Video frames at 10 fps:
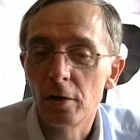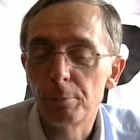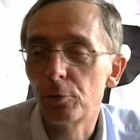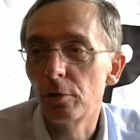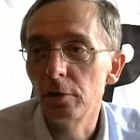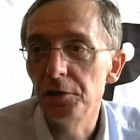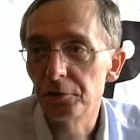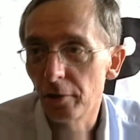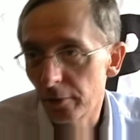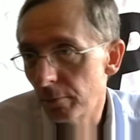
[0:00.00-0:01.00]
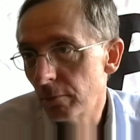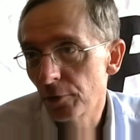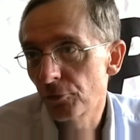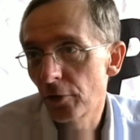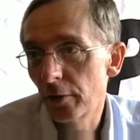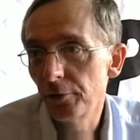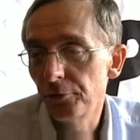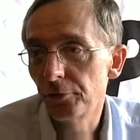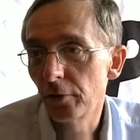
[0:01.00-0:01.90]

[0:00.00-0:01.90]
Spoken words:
And I put a leash on him as far as,